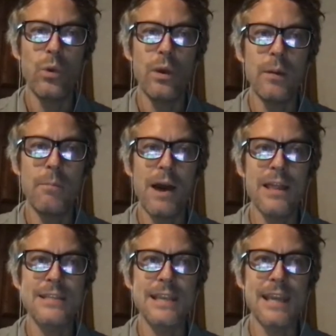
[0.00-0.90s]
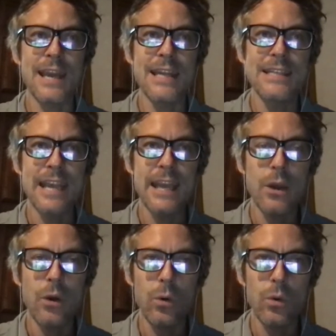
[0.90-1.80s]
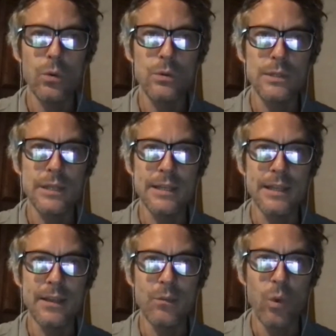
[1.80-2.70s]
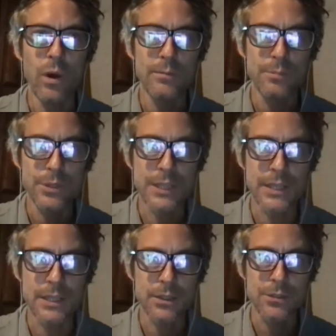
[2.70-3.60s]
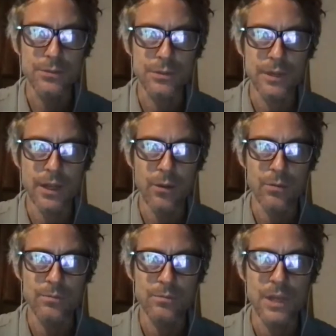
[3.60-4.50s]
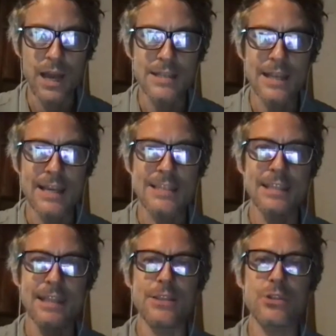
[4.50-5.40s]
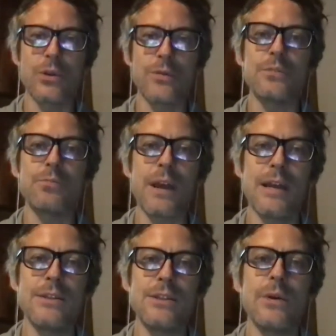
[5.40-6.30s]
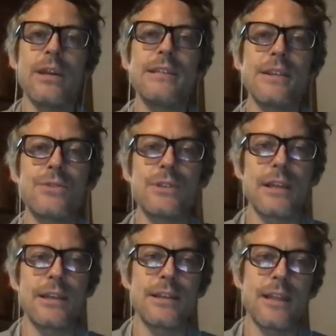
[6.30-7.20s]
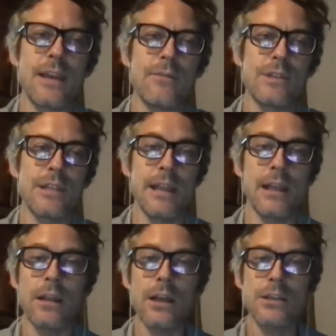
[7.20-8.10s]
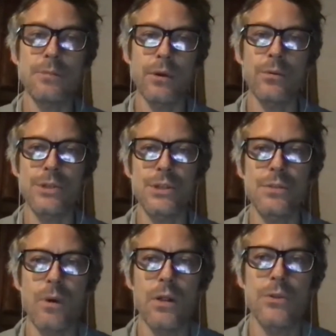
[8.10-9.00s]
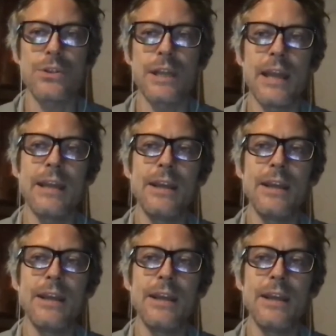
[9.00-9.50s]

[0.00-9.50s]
a policy can kind of take hold in one particular, context and then sort of spread. So it is interesting to think of a state like Luxembourg, which is a smaller state,